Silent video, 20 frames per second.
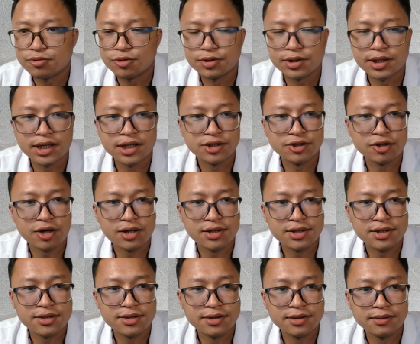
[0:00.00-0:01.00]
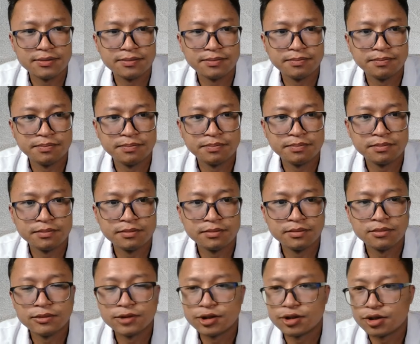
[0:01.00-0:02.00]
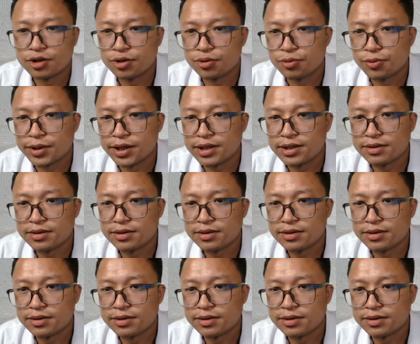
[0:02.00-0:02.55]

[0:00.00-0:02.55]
get shots. So you wait